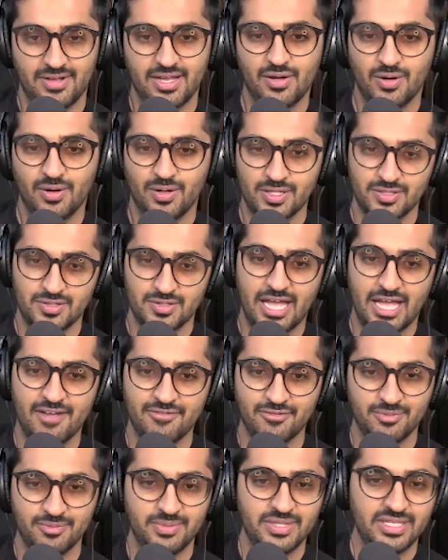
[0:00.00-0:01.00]
I also
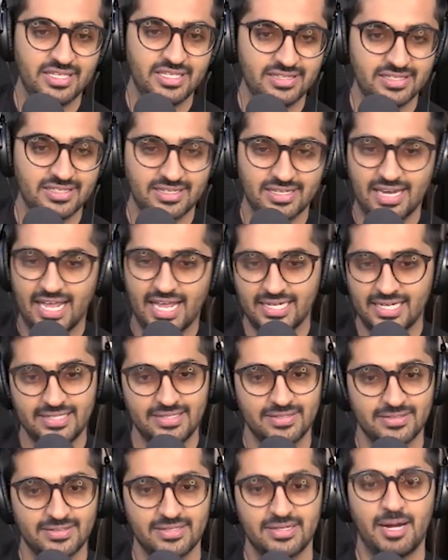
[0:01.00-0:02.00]
have to be the
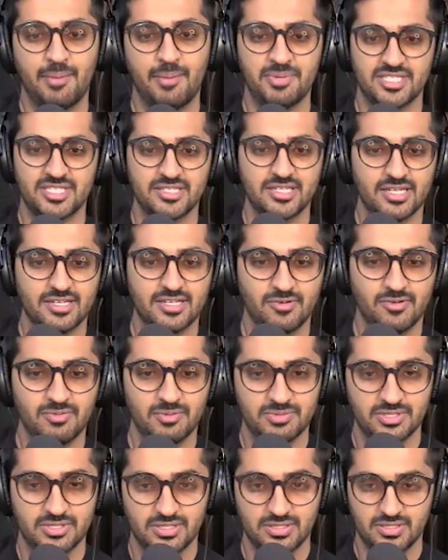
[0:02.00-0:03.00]
character, the representative of,
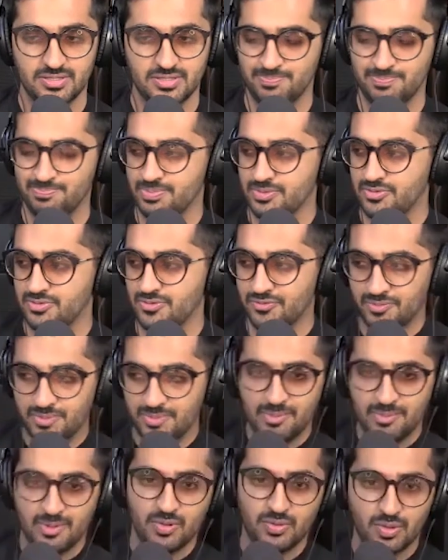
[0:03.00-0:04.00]
of the
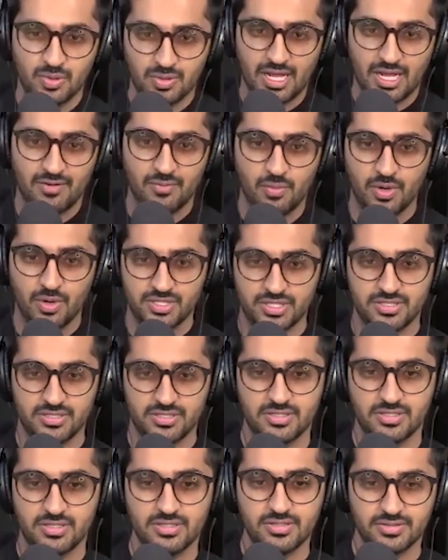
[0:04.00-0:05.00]
people who don't have
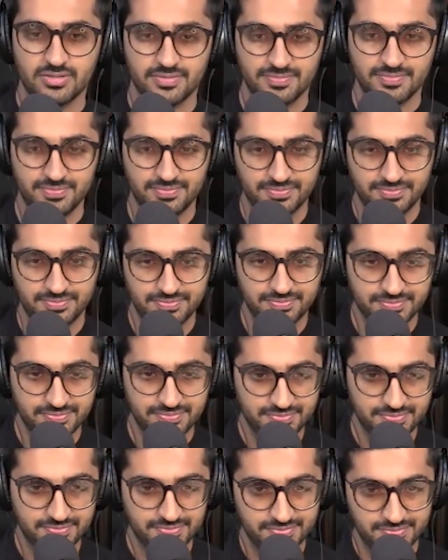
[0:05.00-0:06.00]
voices here.
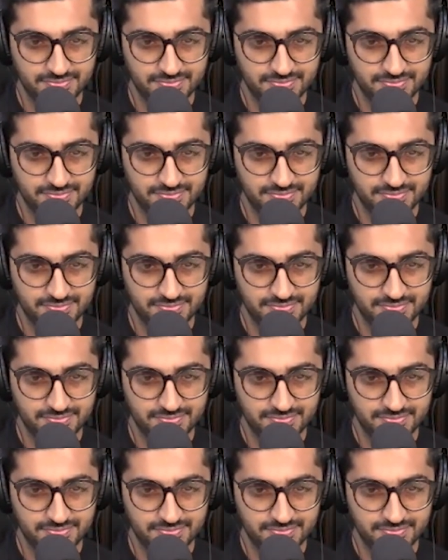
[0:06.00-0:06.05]
So